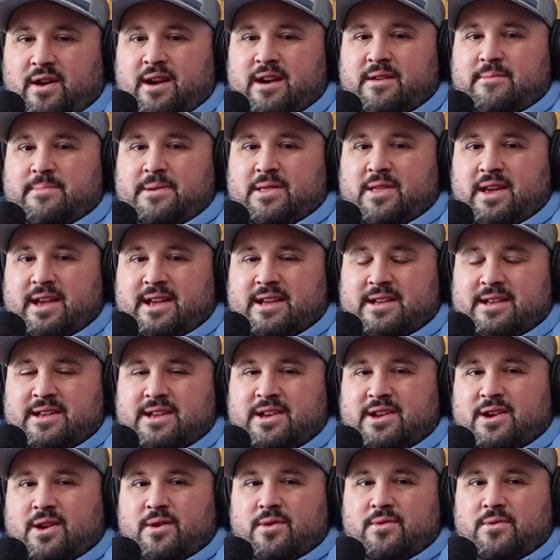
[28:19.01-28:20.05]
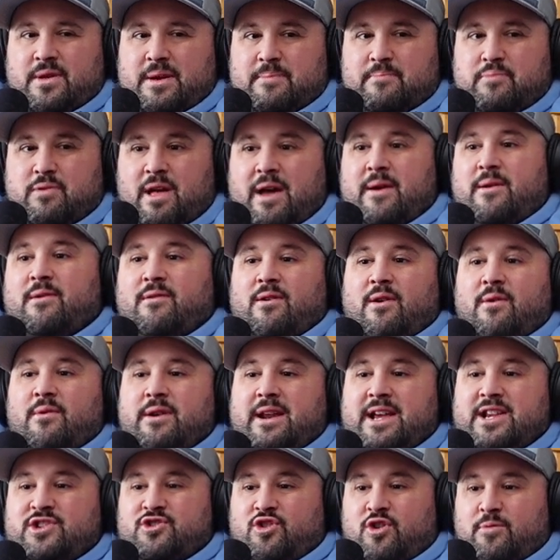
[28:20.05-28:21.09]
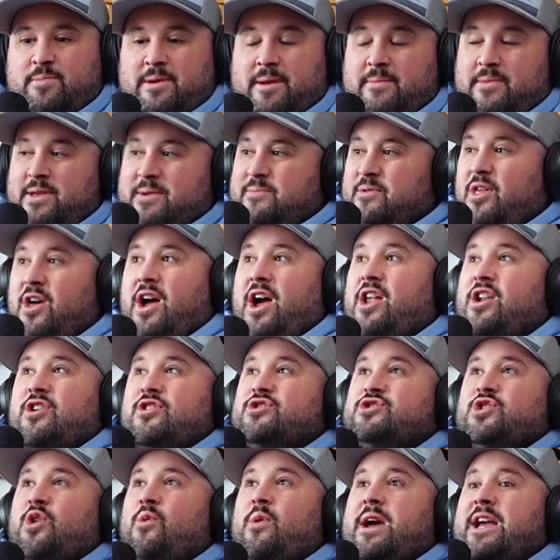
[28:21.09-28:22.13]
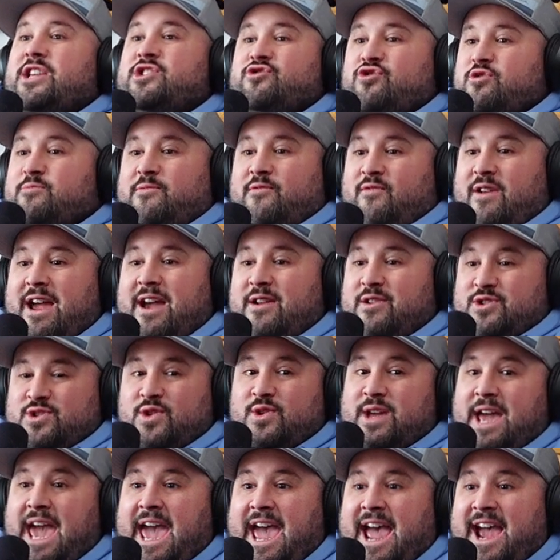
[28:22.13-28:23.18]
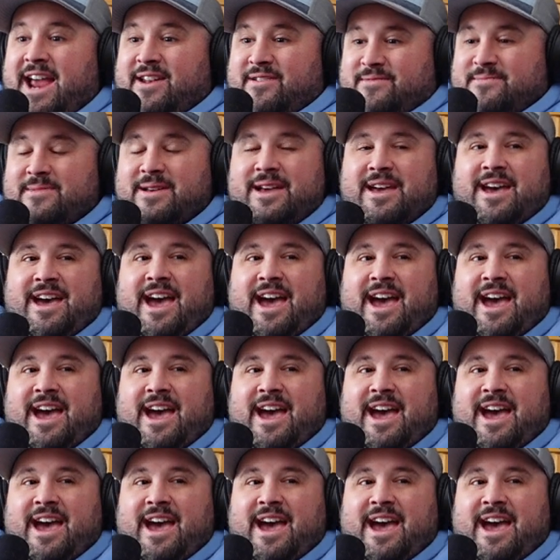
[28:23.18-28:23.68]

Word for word: And he'd be like, you know, like play at your own age group. And I'm like, well, there's no age group around. There's only Adam.